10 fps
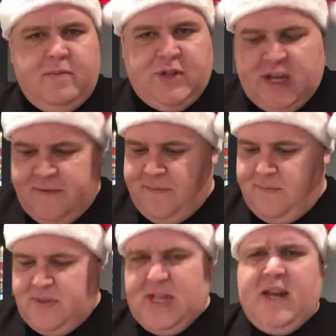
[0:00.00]
Jeff,
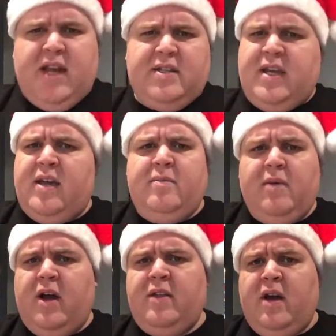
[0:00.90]
10 out of 10
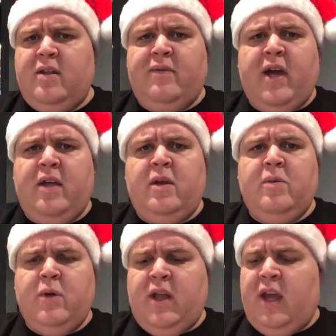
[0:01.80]
on the value.
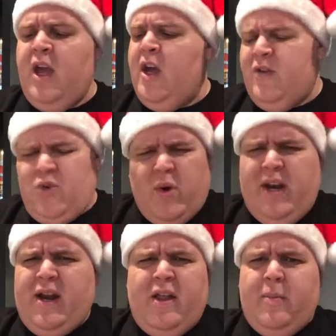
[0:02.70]
Really,
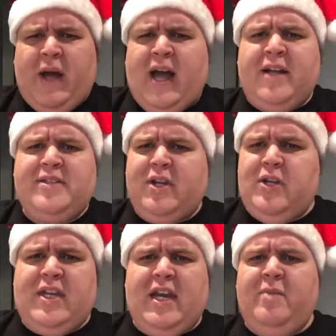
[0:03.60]
$20 box. Are
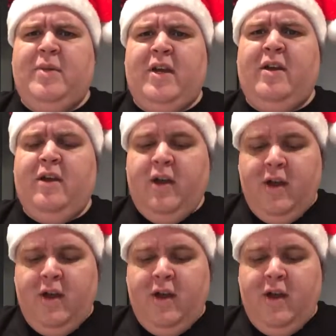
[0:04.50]
you kidding me?